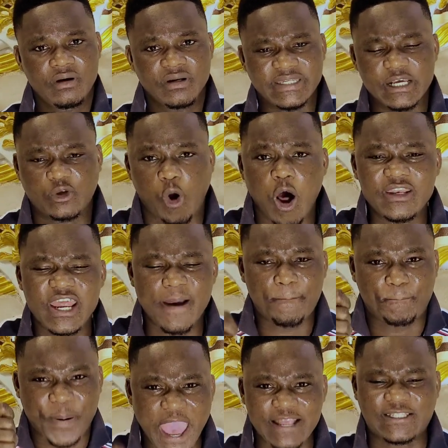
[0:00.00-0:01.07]
They go there,
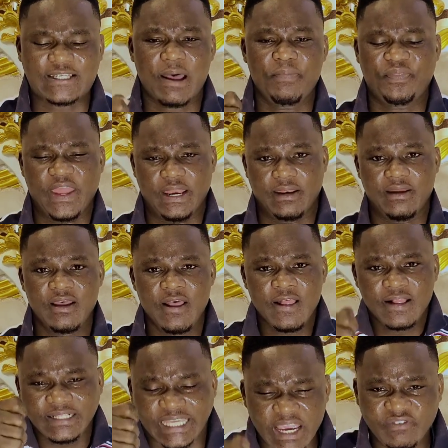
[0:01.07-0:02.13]
pay something,
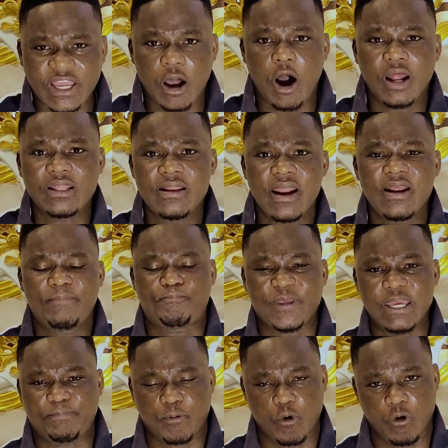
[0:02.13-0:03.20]
give the ordinary
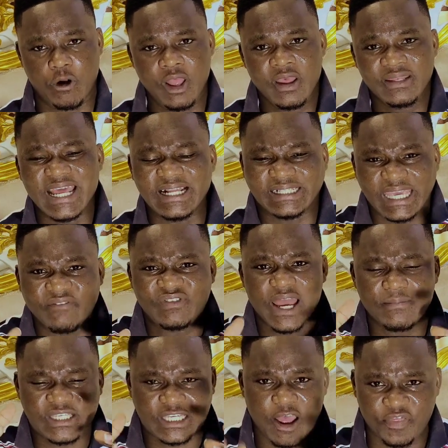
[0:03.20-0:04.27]
people, they give
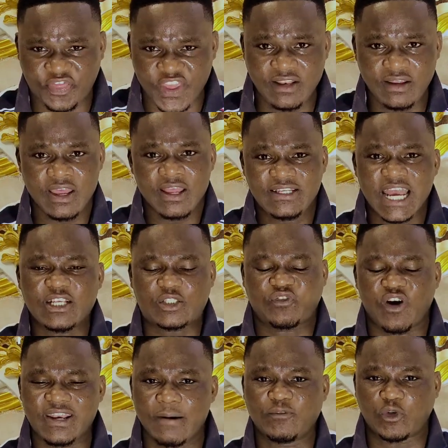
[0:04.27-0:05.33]
them something just
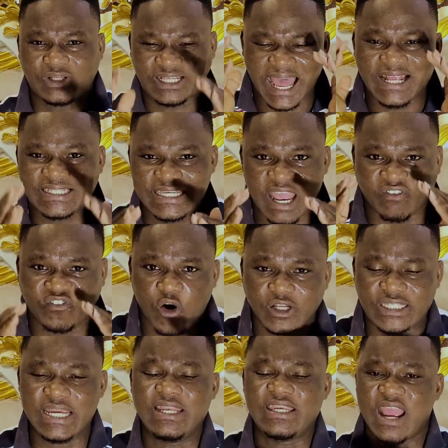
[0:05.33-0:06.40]
for them to cast their
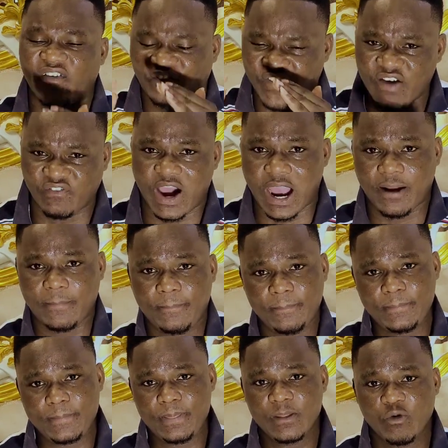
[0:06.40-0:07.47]
vote in their favor.
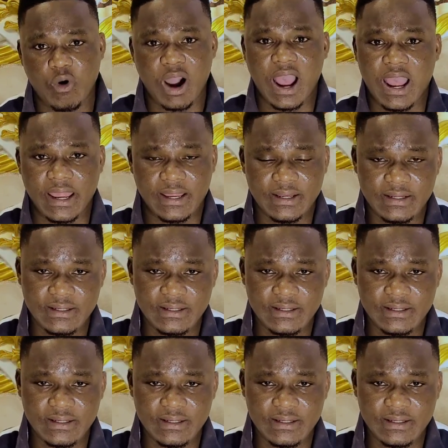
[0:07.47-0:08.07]
Why?